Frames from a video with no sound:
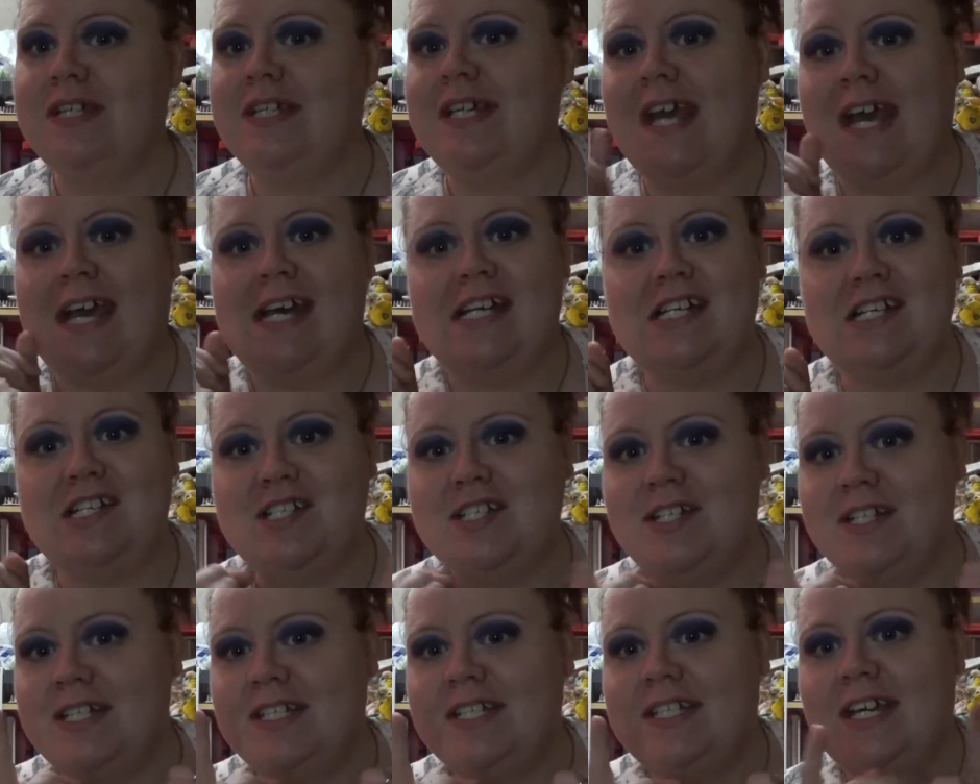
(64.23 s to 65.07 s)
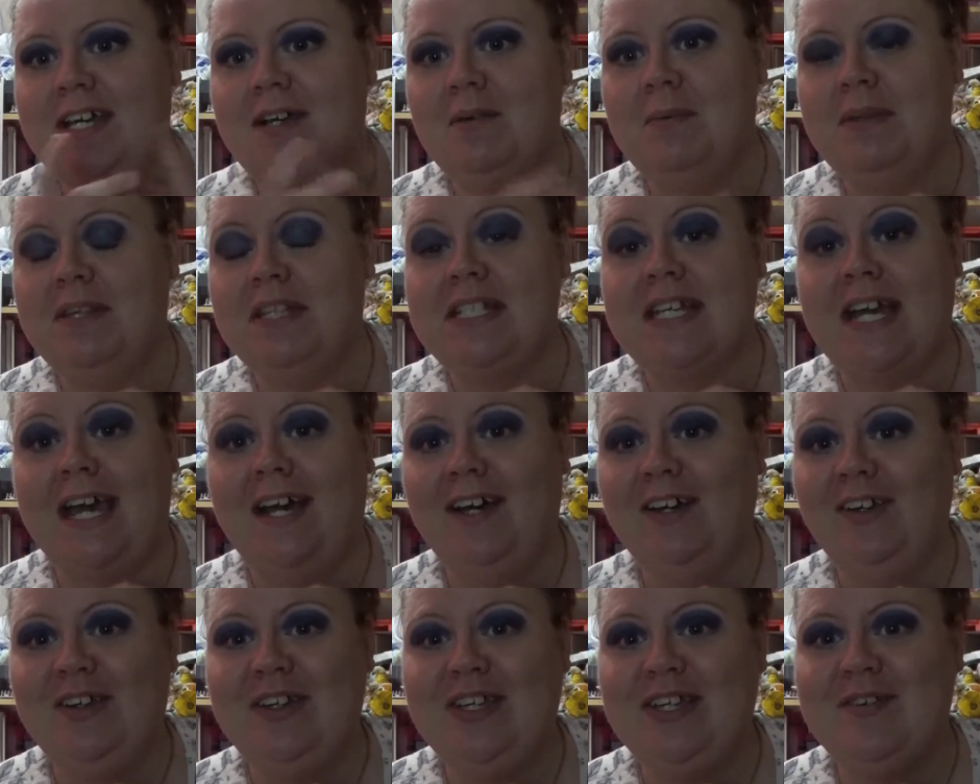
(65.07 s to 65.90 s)
As you can tell by the
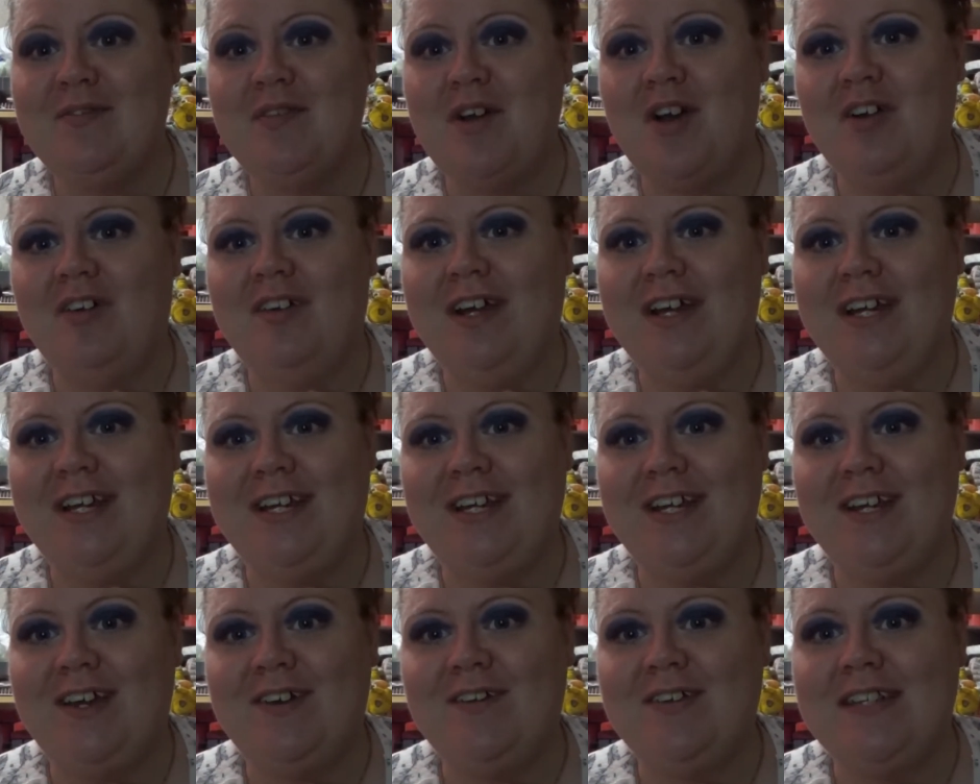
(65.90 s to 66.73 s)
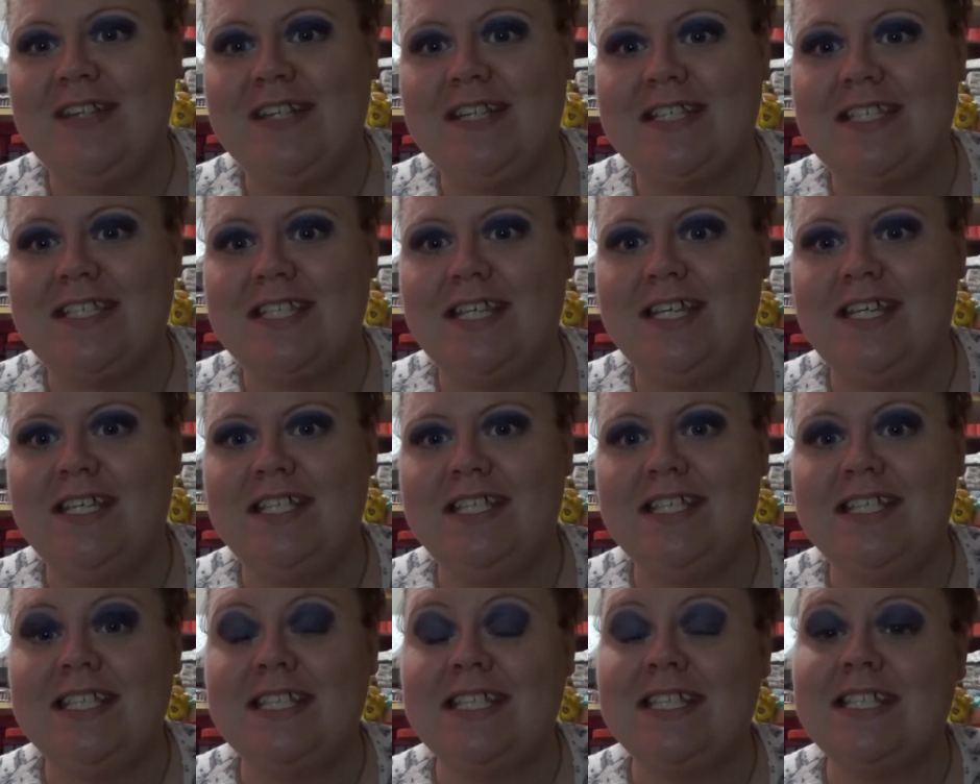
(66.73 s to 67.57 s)
title, you already know what this
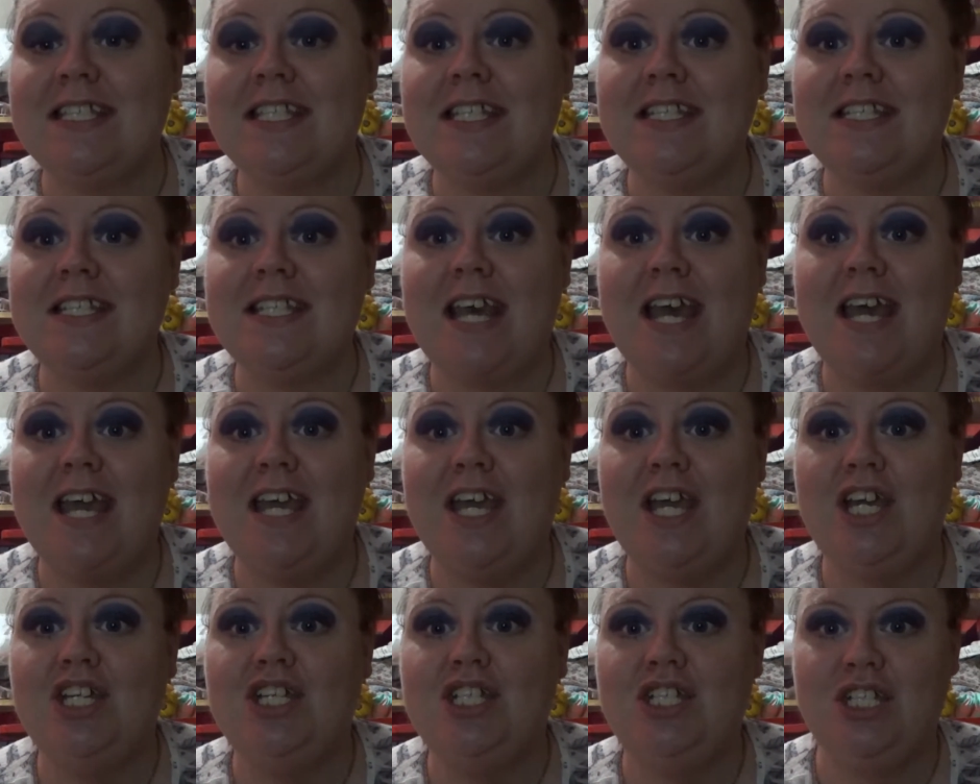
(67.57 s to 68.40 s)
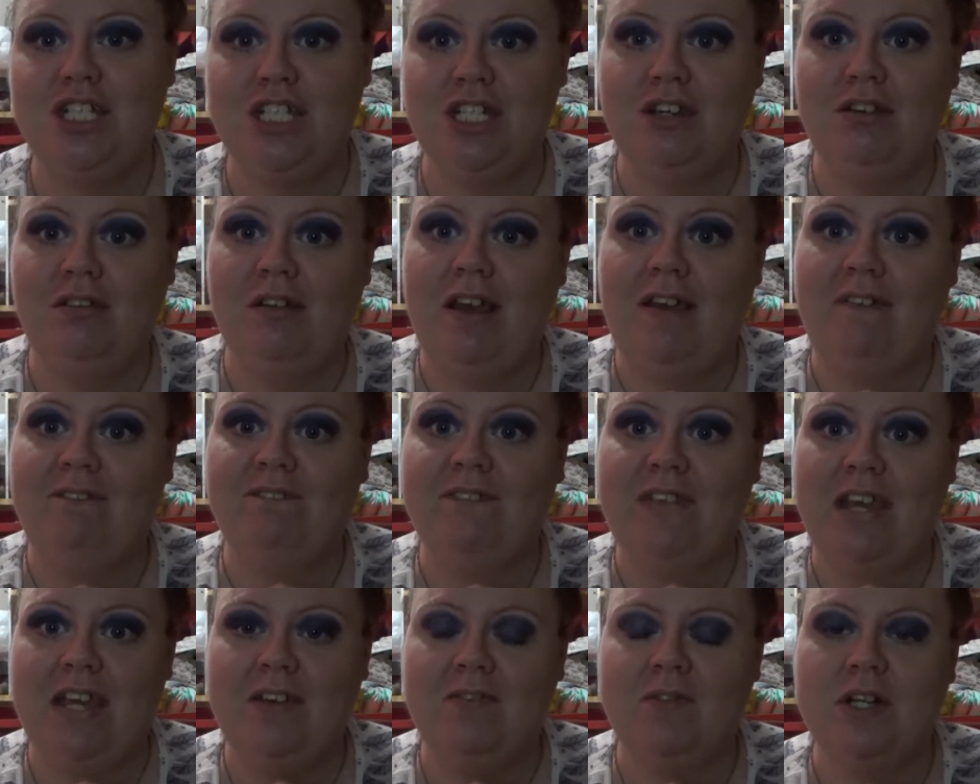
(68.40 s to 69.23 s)
is. This is a June
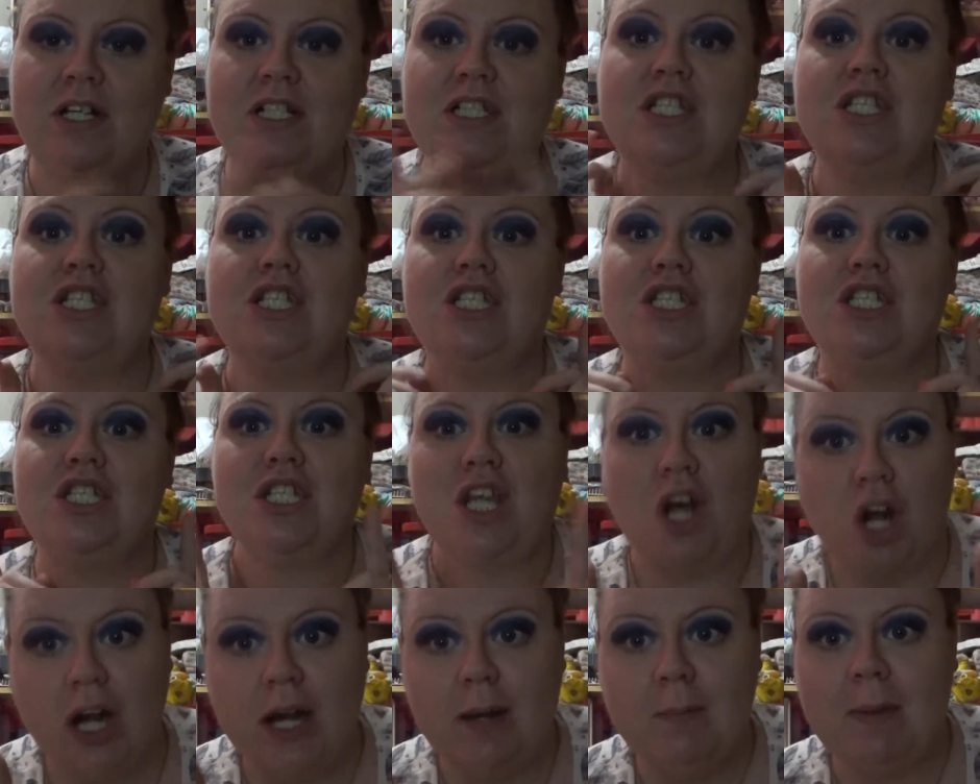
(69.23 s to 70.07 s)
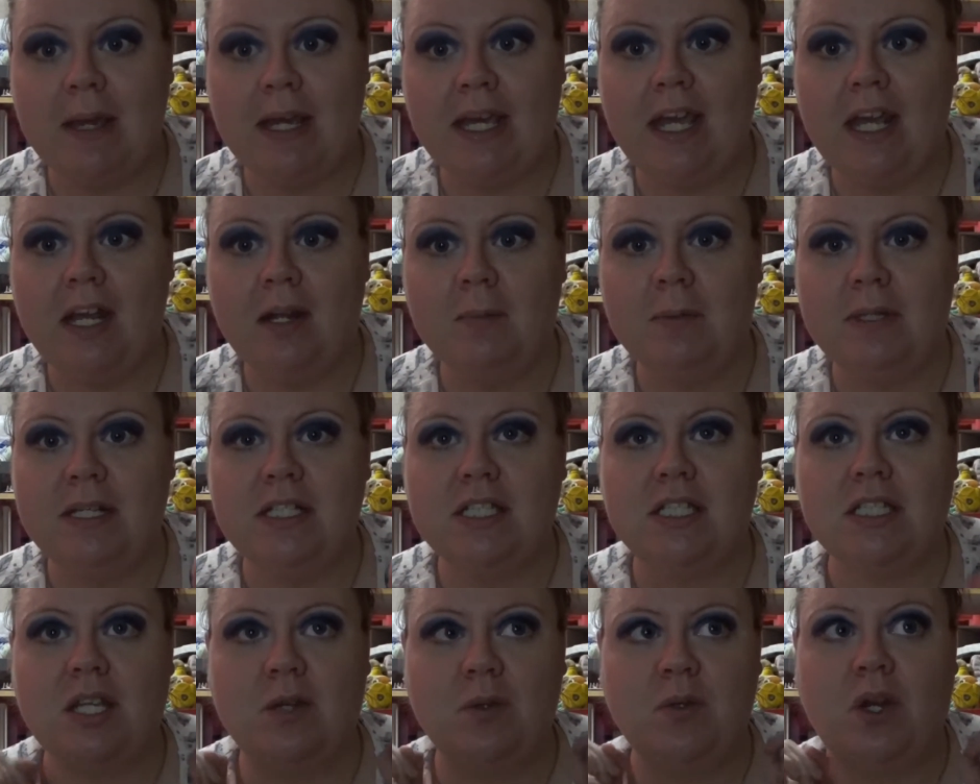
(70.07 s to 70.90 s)
favorites. Sorry my camera
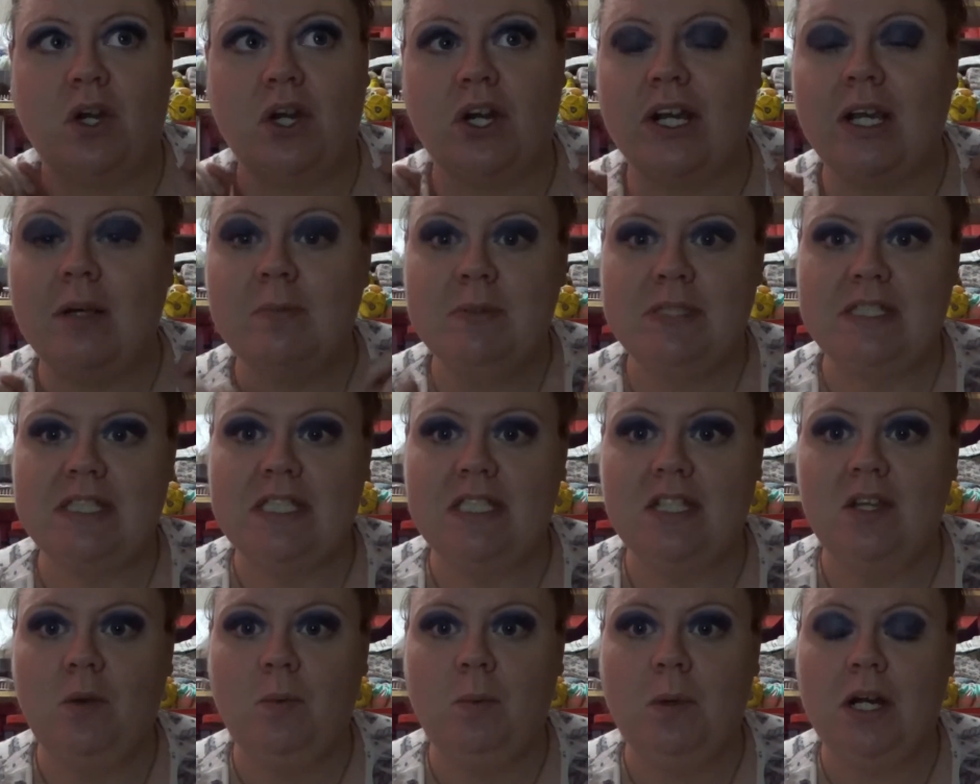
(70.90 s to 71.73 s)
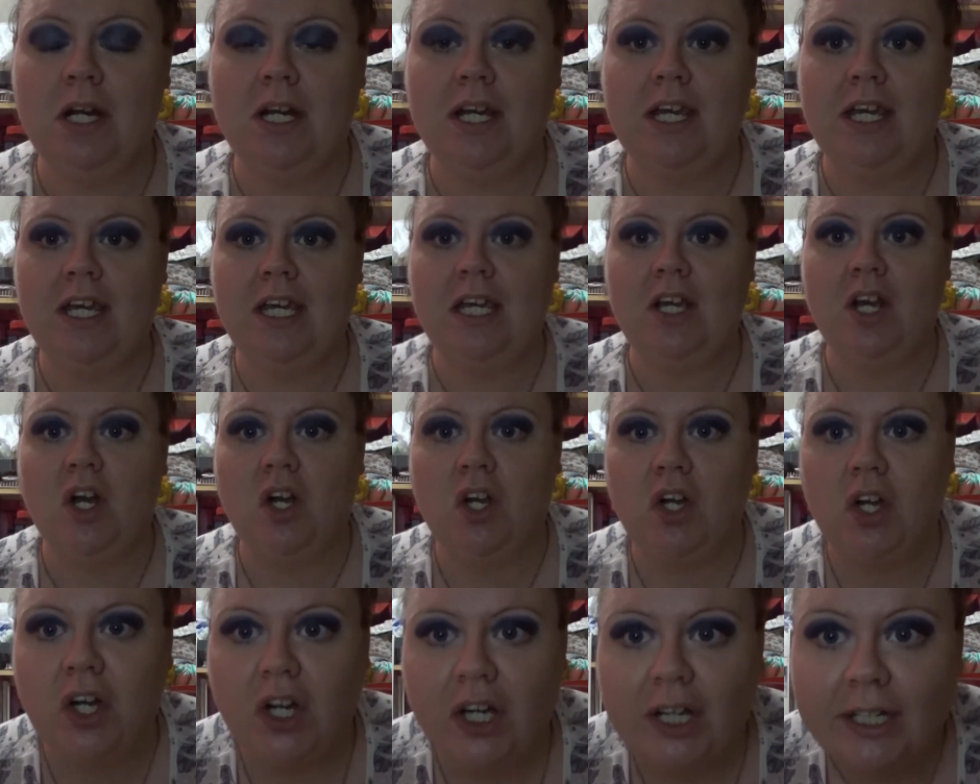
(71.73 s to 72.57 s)
is so dark. Still working
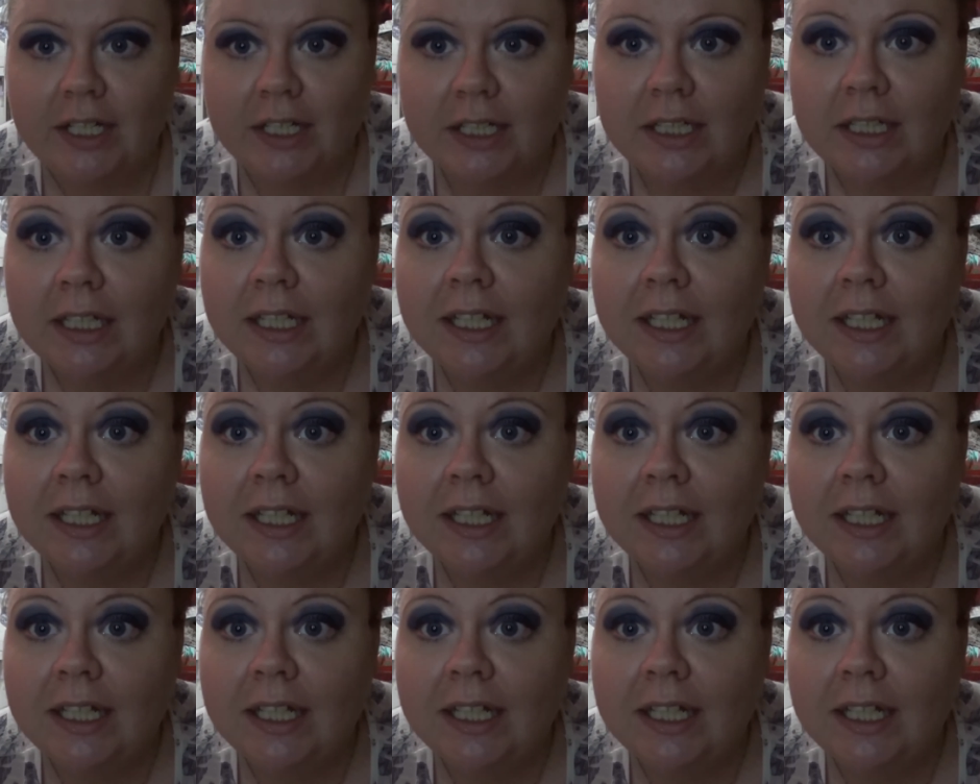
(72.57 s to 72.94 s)
on